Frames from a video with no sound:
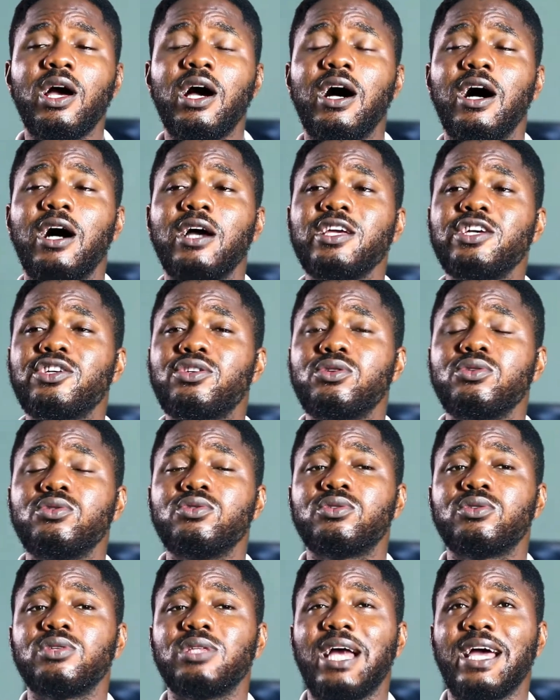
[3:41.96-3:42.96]

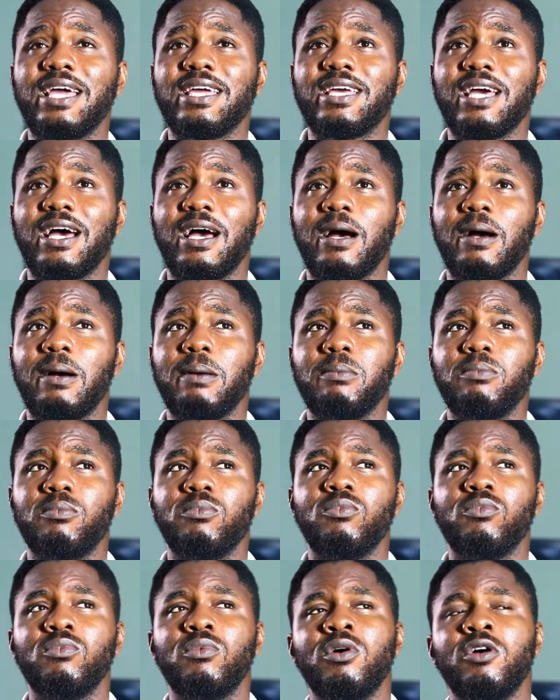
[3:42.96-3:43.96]
issues like
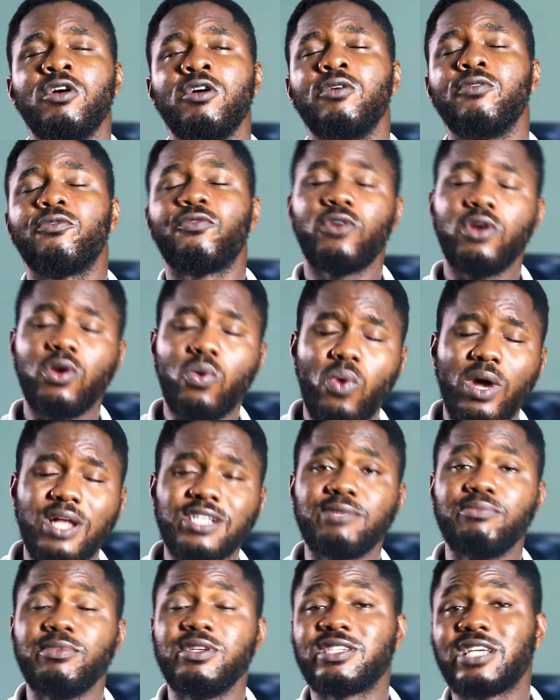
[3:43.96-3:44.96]

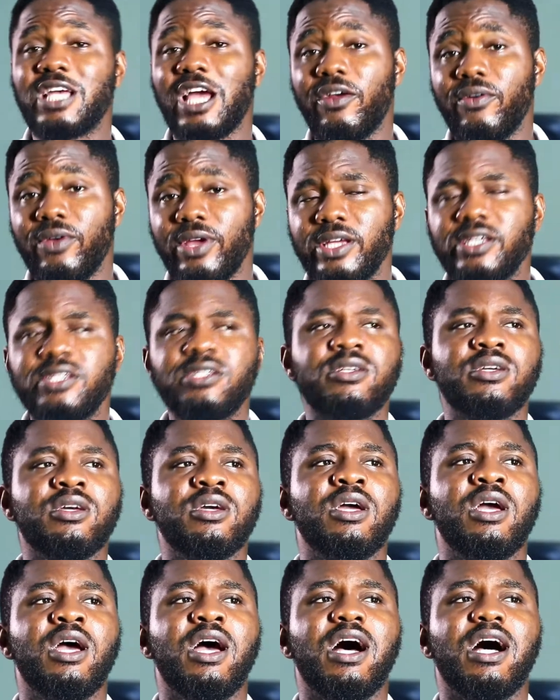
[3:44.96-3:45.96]
frequent miscarriage
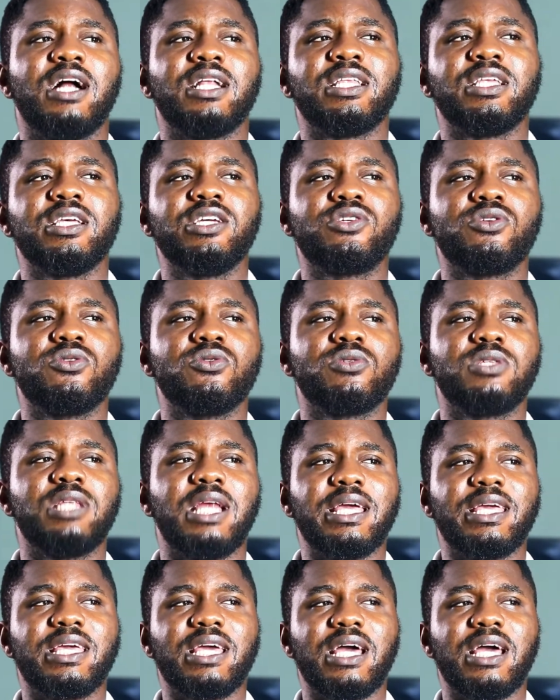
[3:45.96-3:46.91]
and issues like